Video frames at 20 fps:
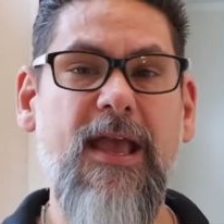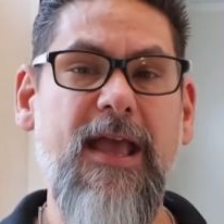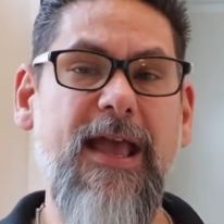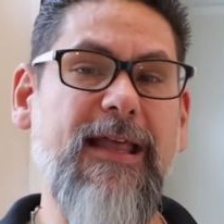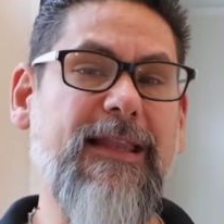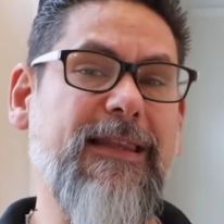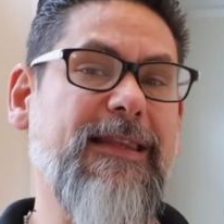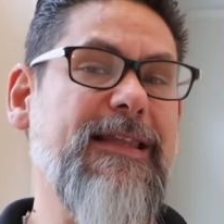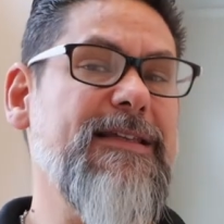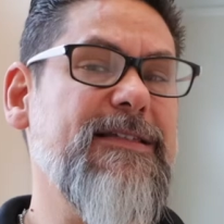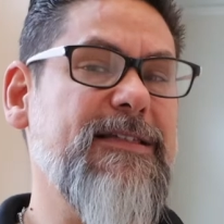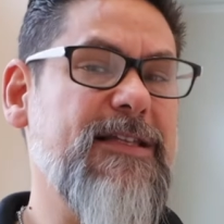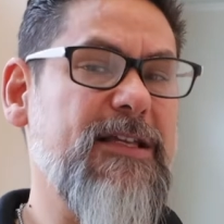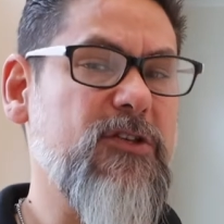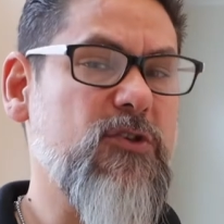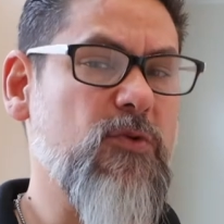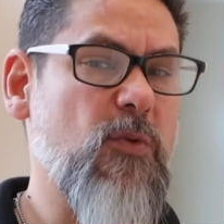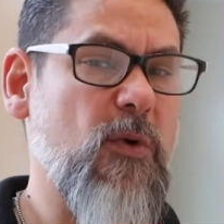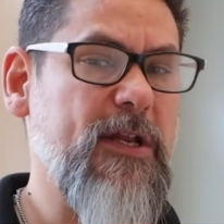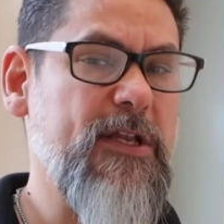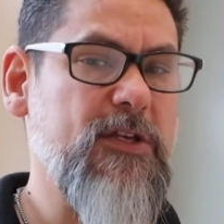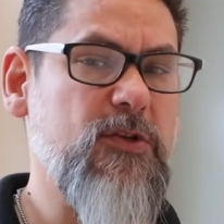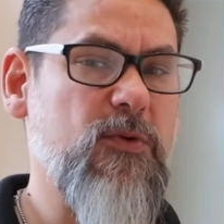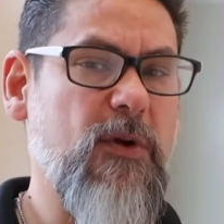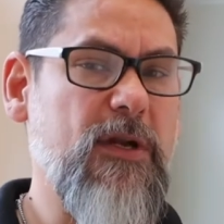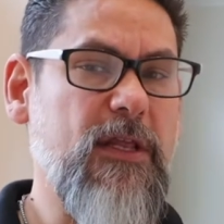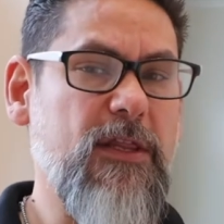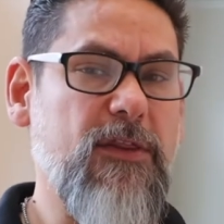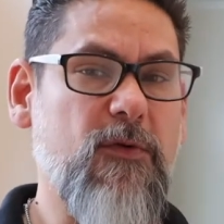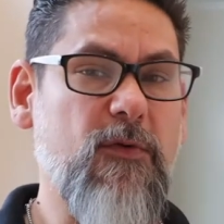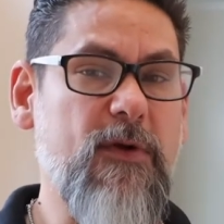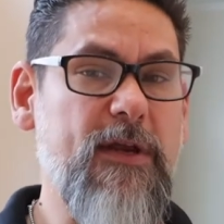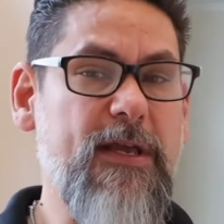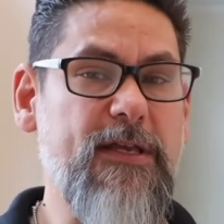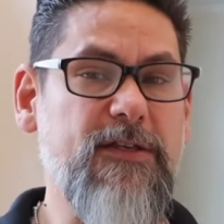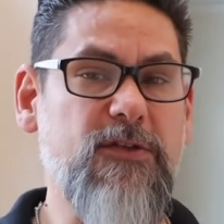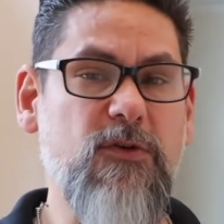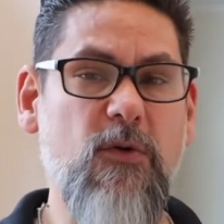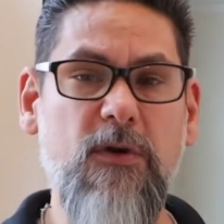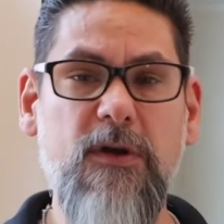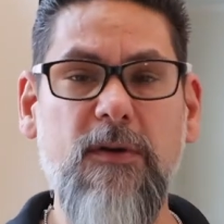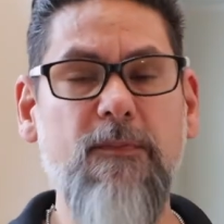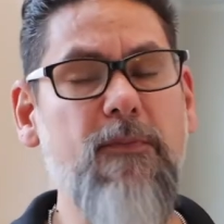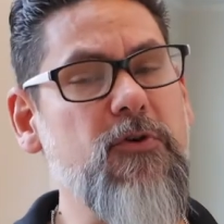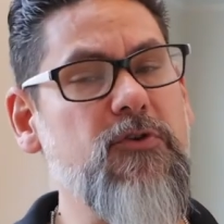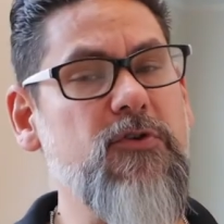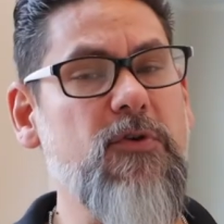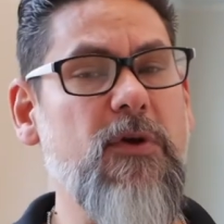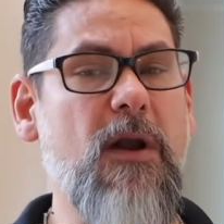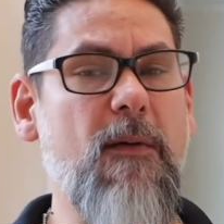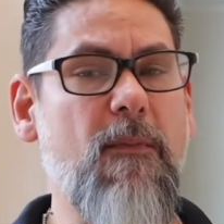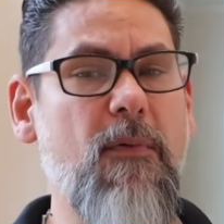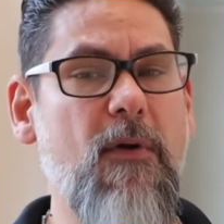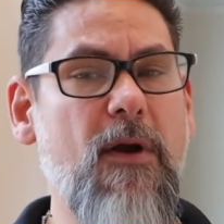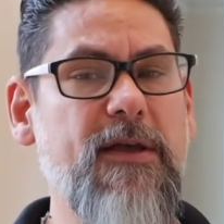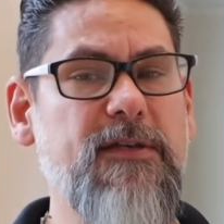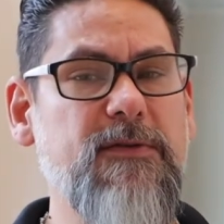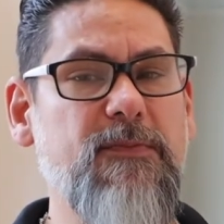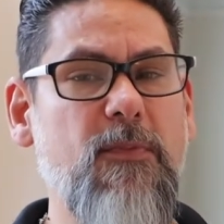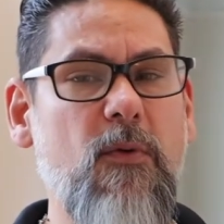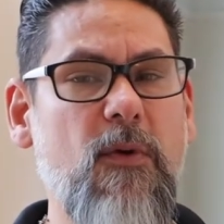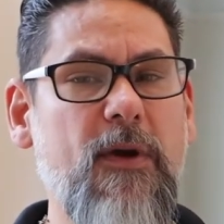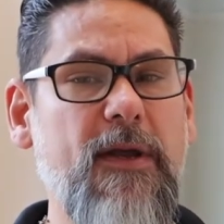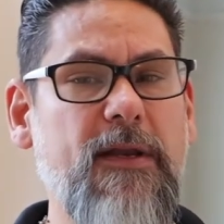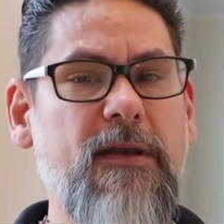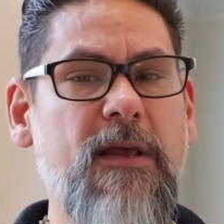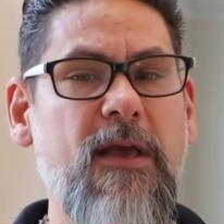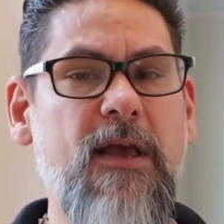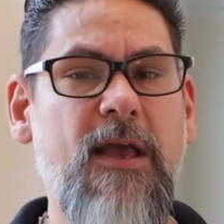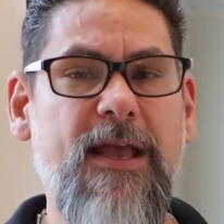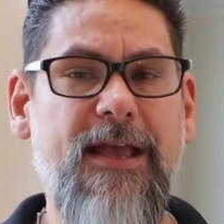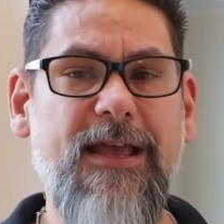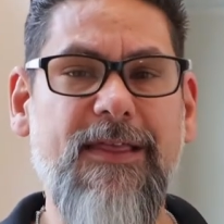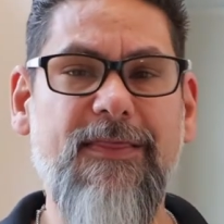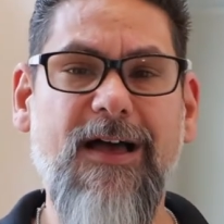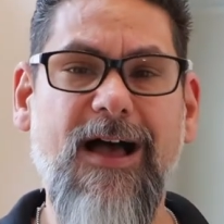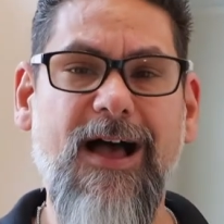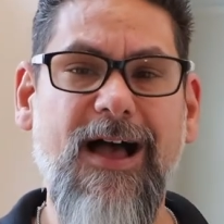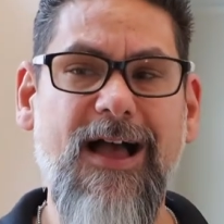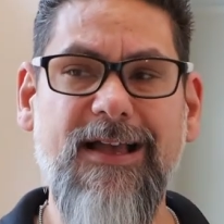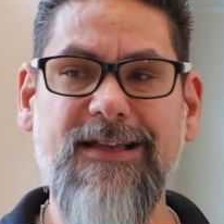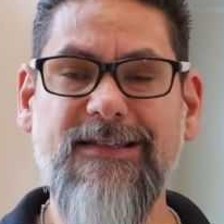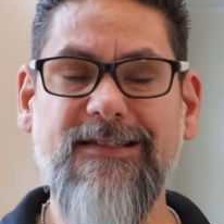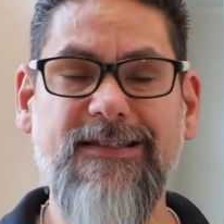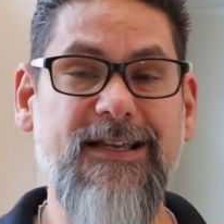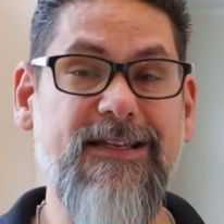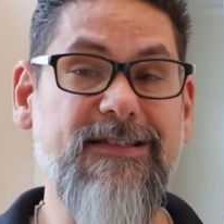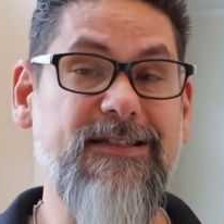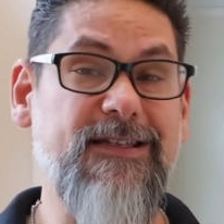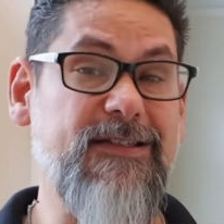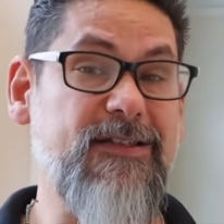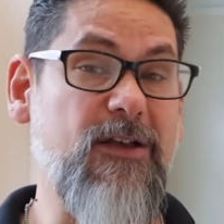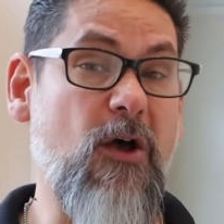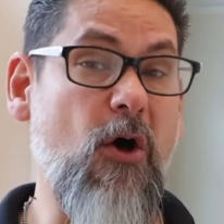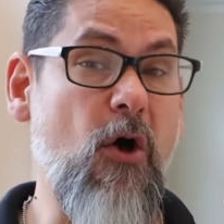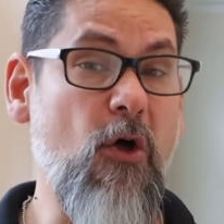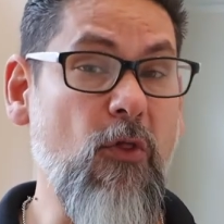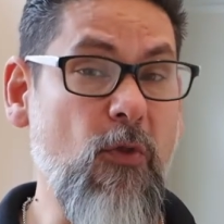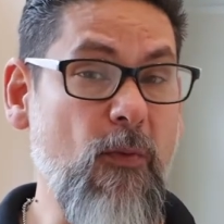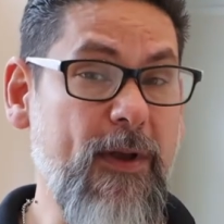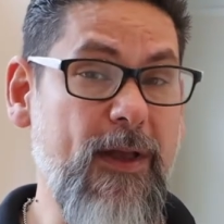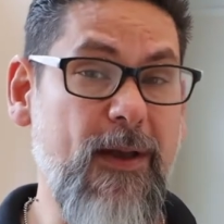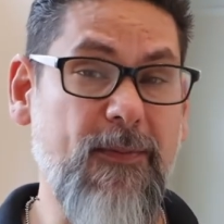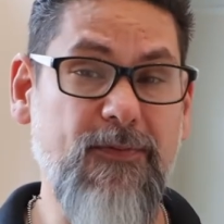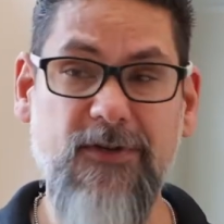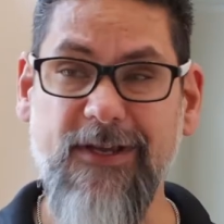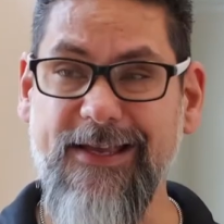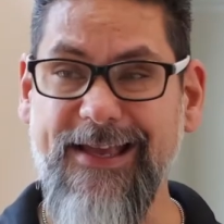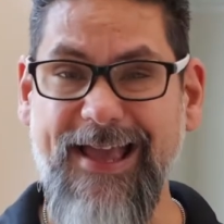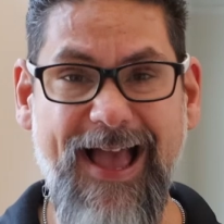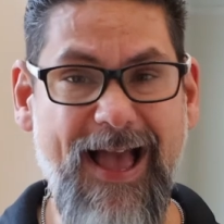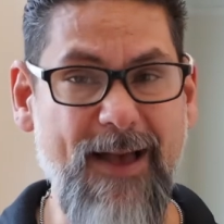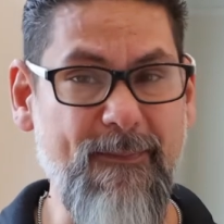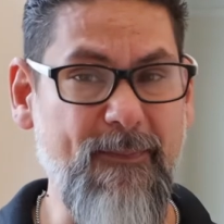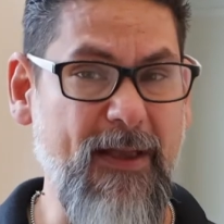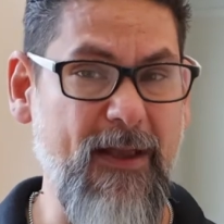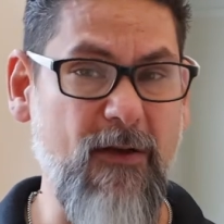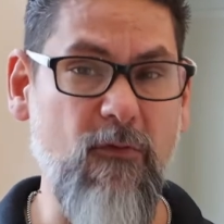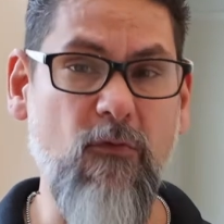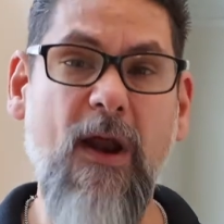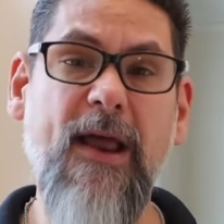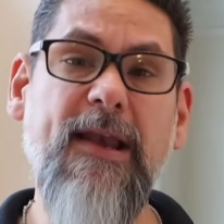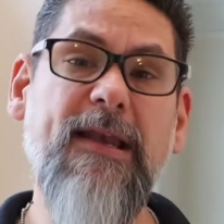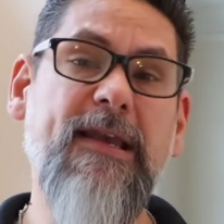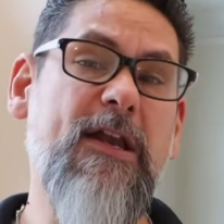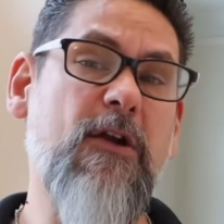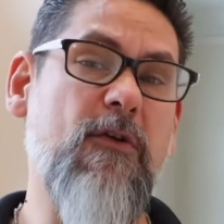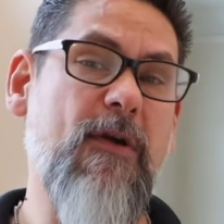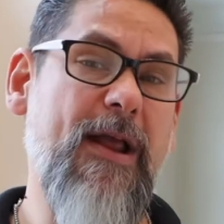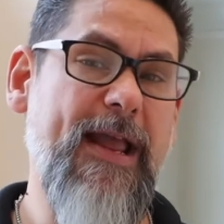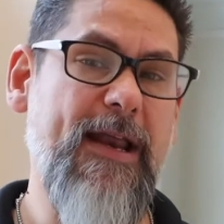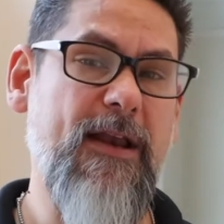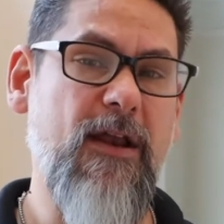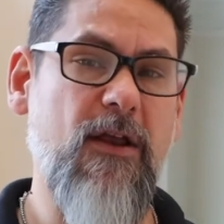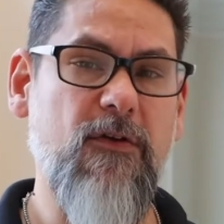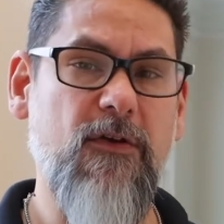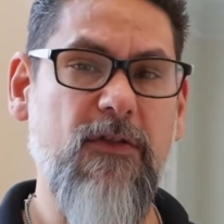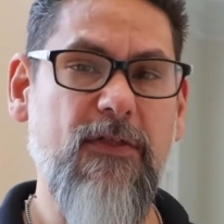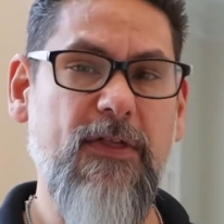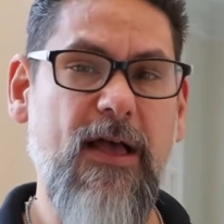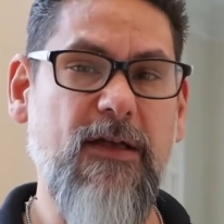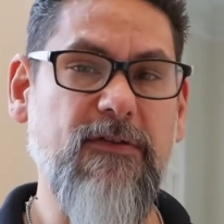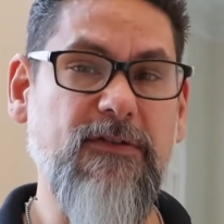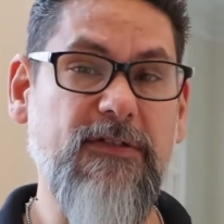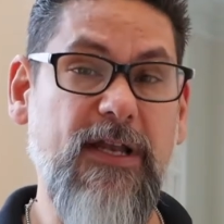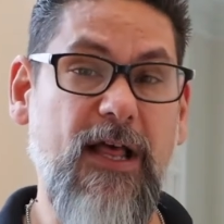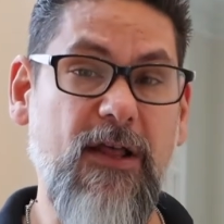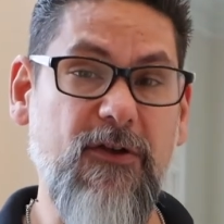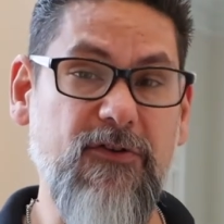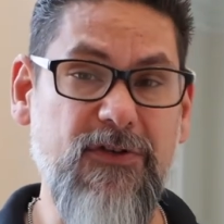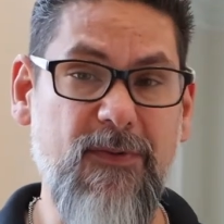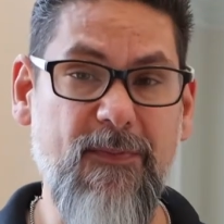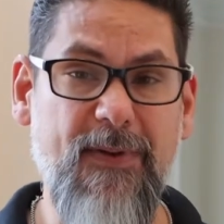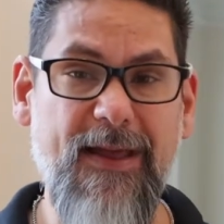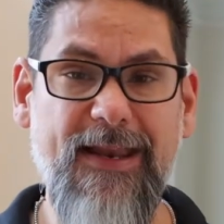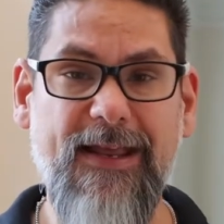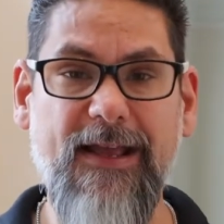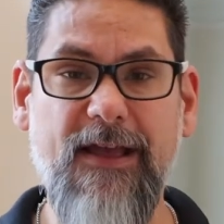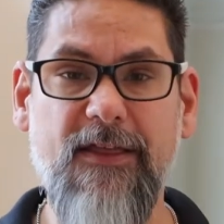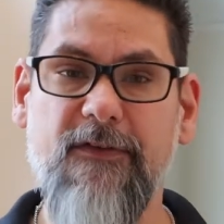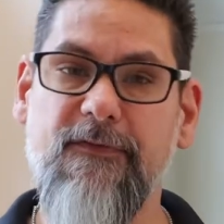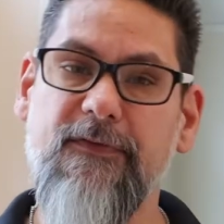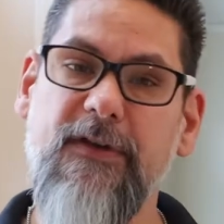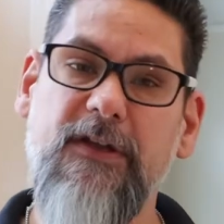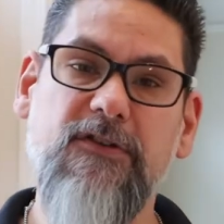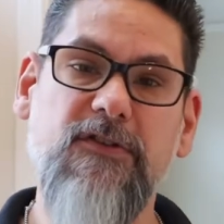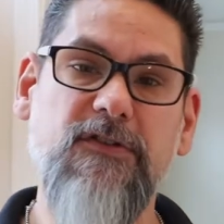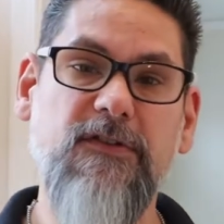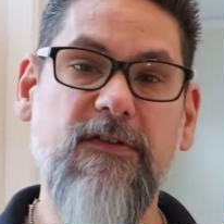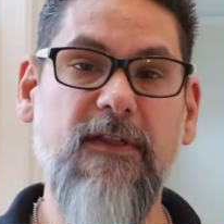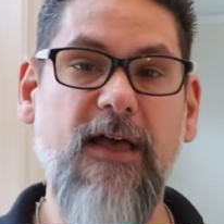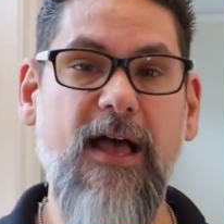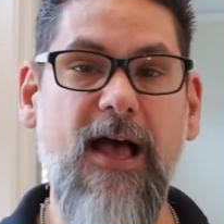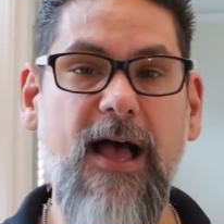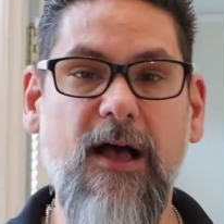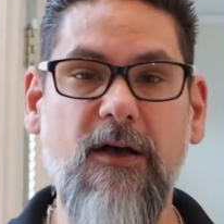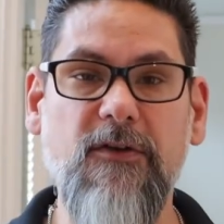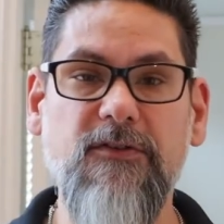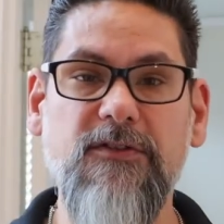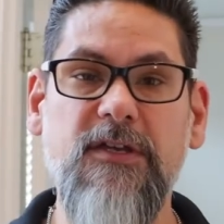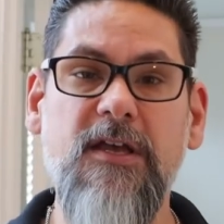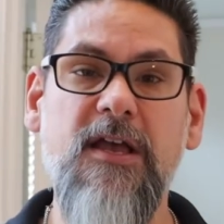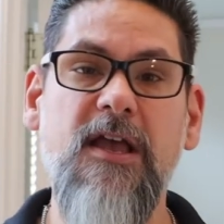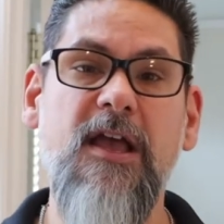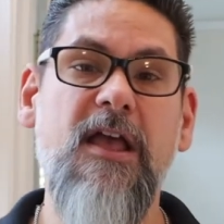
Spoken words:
at least in 2023, is going to put you at a price point in the high sixes all the way up to capping right near $800,000 depending on the features of the house.